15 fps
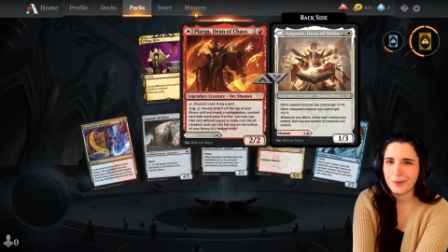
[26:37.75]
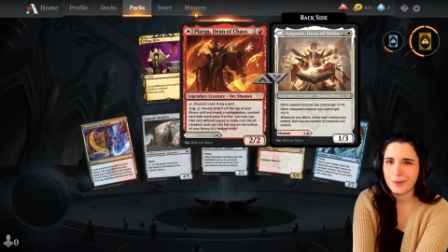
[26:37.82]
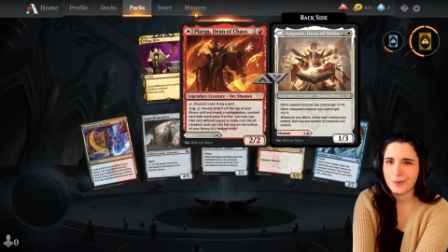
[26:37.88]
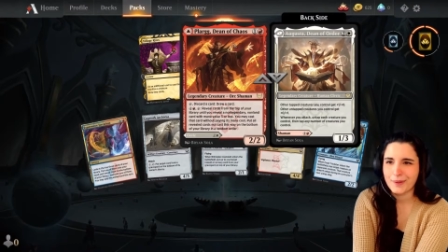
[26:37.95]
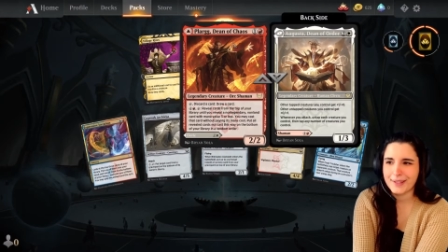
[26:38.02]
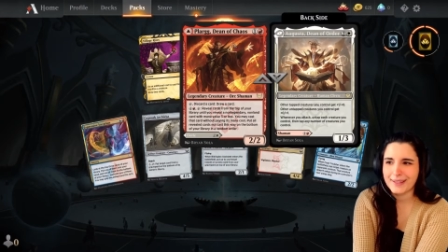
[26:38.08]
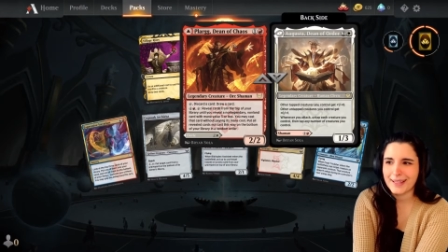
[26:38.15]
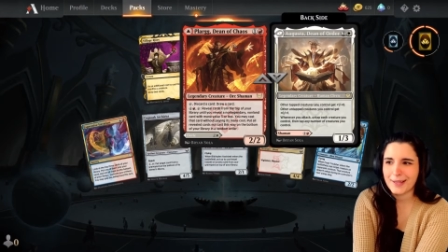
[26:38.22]

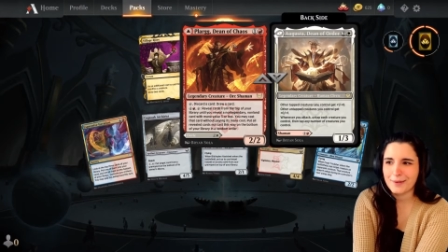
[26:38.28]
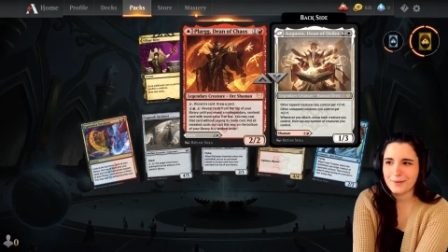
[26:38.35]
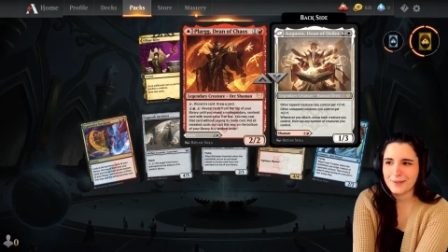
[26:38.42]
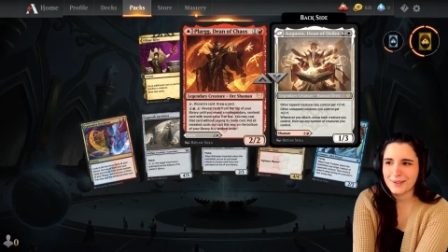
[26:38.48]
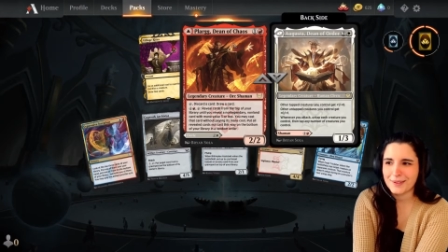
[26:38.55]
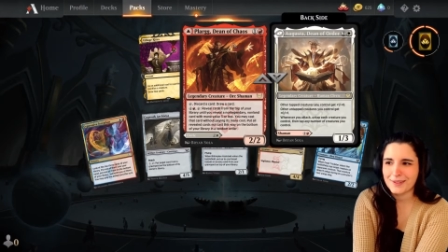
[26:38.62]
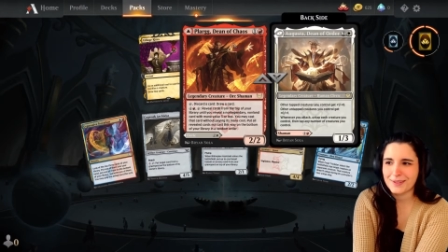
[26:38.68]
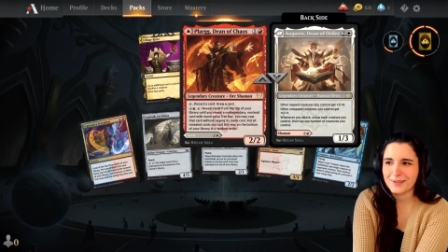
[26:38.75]
when that
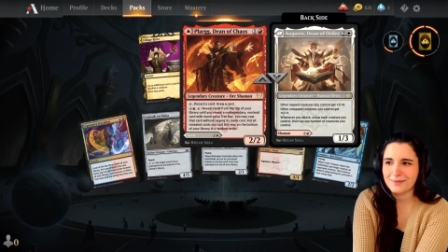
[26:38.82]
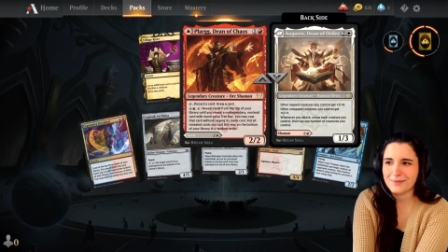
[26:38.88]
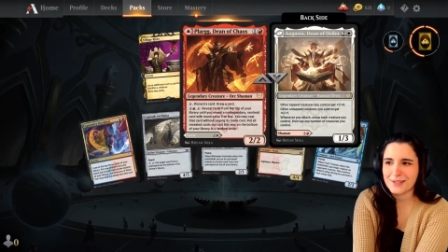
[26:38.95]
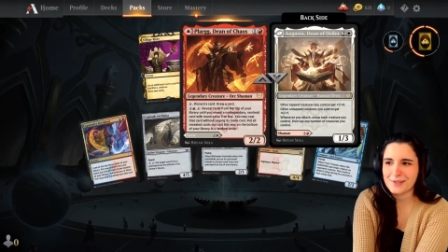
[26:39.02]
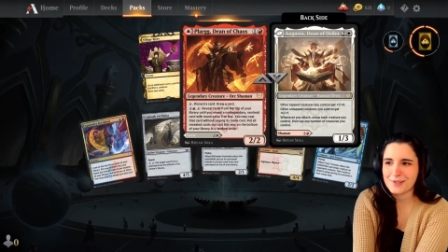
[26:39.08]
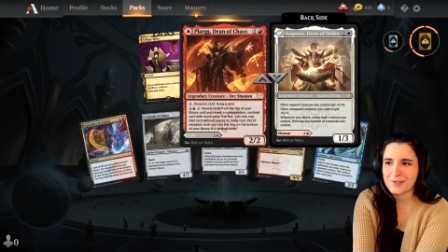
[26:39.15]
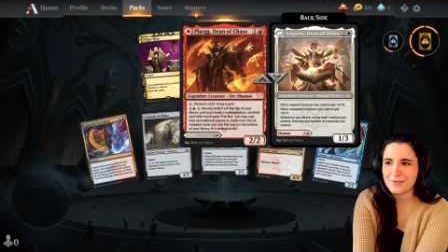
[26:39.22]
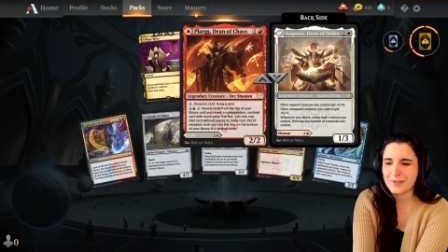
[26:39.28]
would be
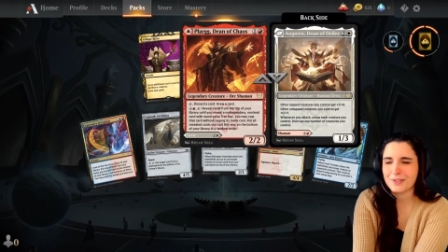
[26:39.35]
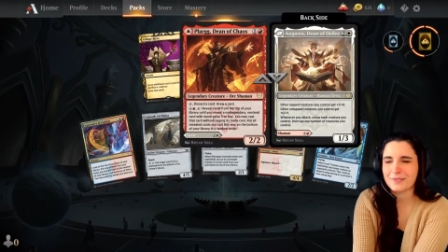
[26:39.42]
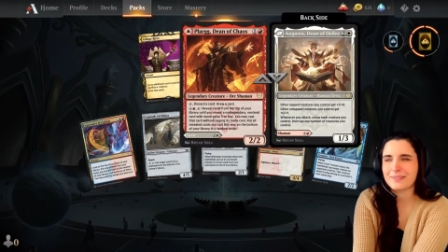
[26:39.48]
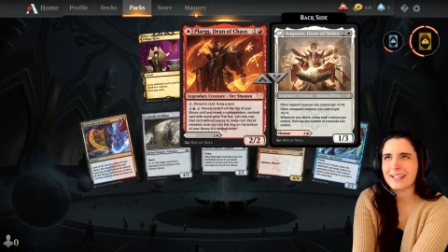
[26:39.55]
useful.